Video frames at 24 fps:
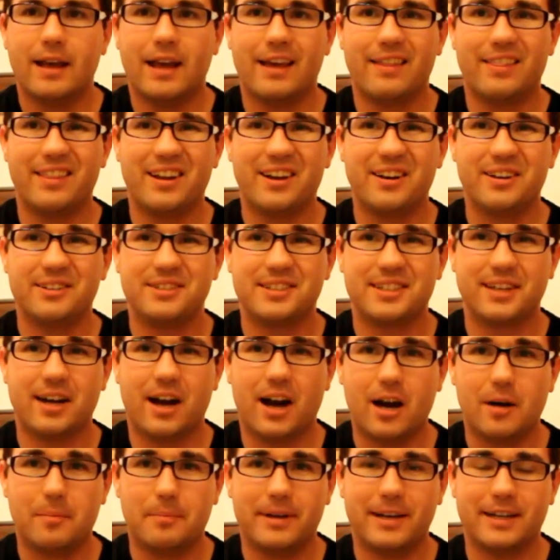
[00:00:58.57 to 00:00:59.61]
and they're using
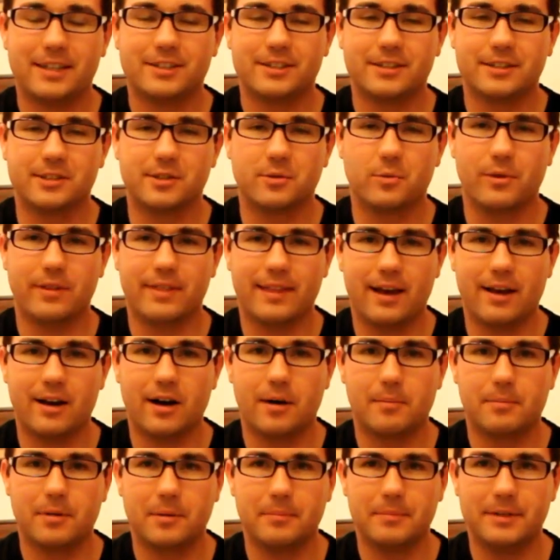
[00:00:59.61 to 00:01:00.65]
our pictures without
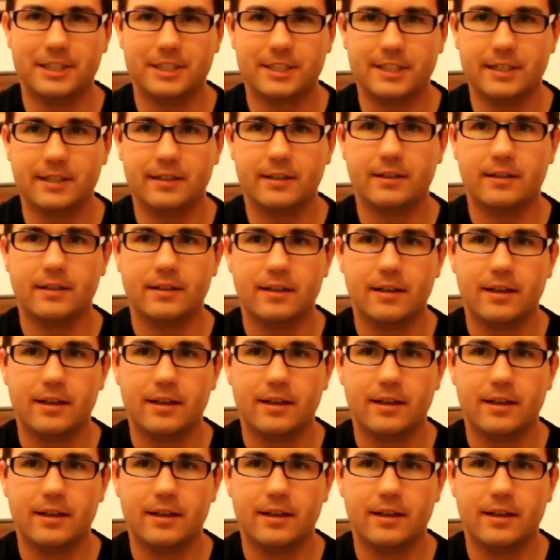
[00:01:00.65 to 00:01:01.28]
our permission.